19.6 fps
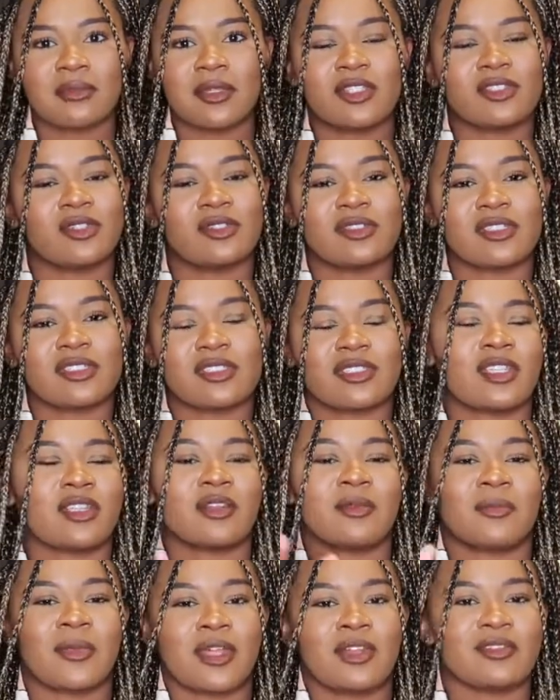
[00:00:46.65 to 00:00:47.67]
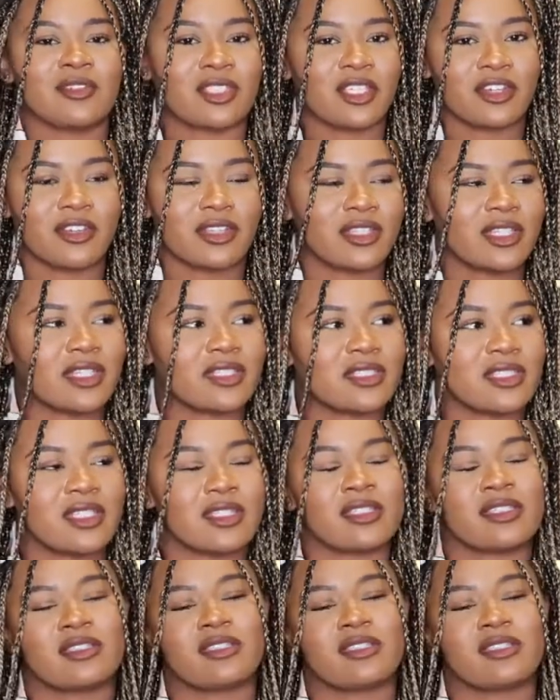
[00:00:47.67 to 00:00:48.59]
they told us that our battle was airing that day.